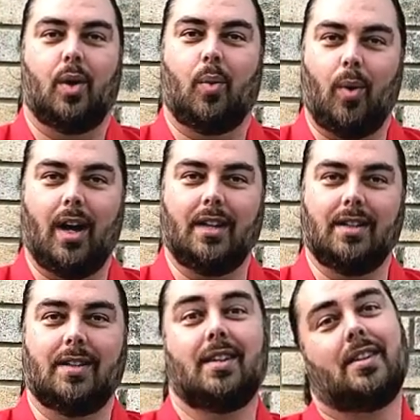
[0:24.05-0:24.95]
One,
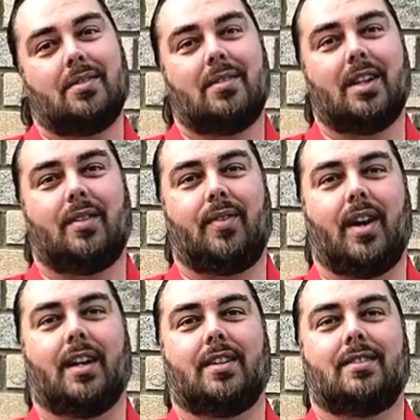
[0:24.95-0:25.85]
a little
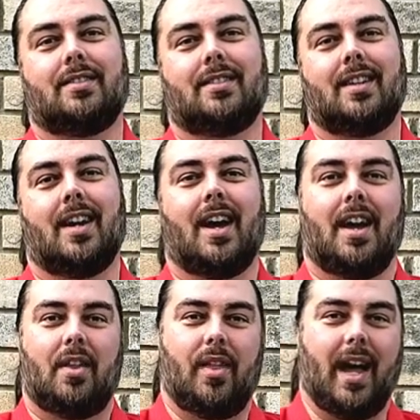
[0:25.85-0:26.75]
fun.
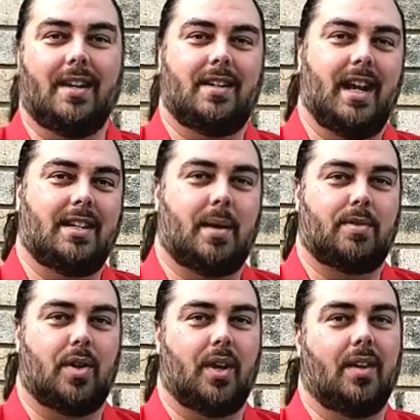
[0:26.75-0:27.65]
That in today's
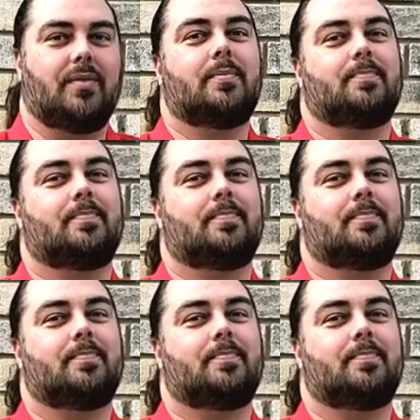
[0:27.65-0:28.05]
episode of...